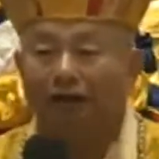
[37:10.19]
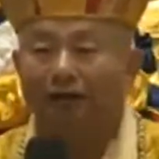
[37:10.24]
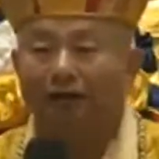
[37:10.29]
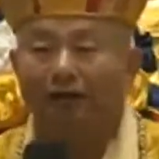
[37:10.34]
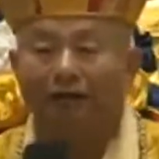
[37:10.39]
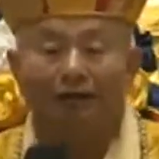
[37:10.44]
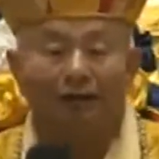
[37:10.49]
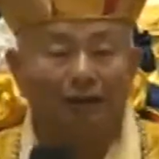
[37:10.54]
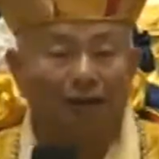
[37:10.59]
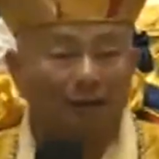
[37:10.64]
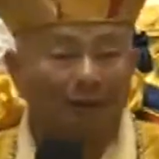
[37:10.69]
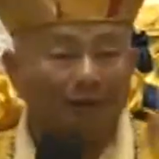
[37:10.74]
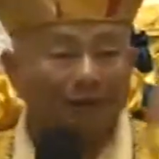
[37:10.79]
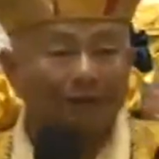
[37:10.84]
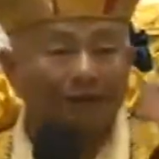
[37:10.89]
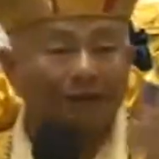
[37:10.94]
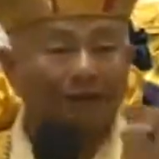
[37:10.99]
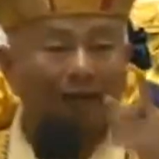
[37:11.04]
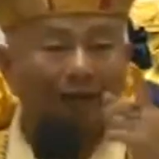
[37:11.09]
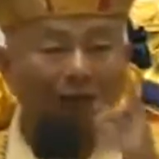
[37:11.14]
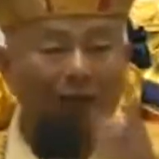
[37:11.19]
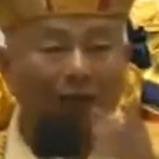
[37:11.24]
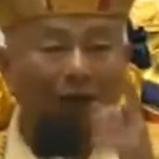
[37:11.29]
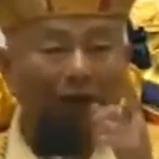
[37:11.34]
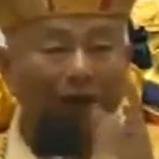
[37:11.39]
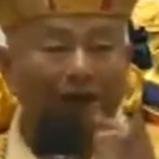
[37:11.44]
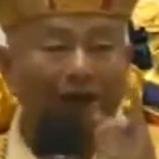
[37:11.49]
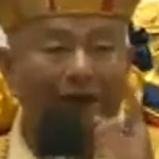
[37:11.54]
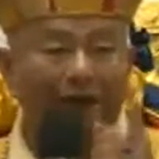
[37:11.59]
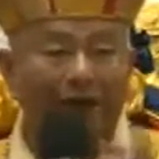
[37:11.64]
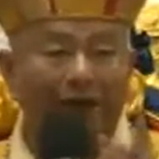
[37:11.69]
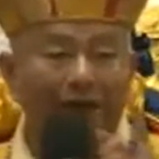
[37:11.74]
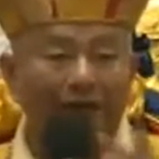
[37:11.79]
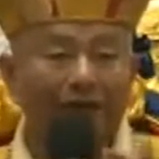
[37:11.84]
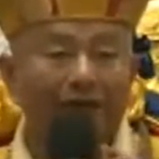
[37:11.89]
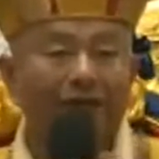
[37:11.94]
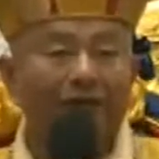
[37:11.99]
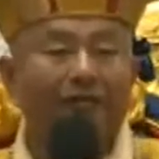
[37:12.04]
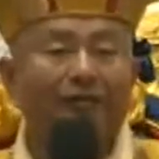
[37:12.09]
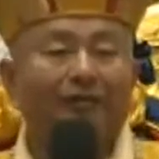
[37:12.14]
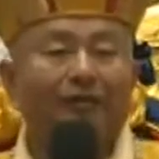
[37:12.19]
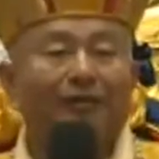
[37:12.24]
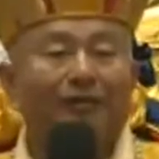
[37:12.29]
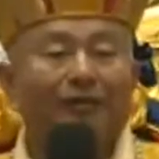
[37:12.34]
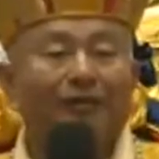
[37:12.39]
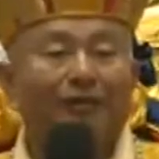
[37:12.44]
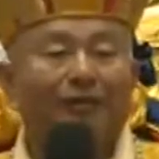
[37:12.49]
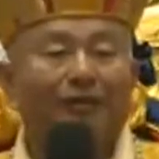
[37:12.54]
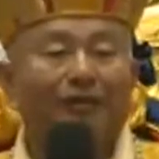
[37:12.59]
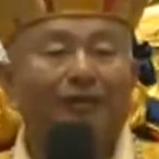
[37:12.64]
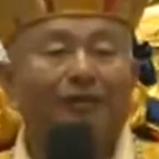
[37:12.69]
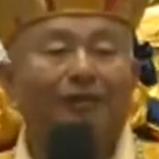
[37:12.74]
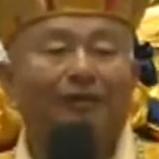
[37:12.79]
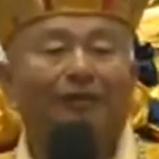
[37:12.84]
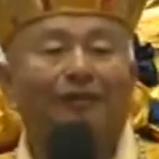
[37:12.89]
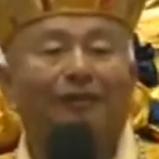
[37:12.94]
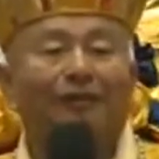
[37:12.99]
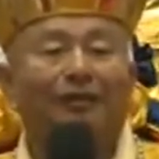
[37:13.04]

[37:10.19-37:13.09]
But this instant money practice,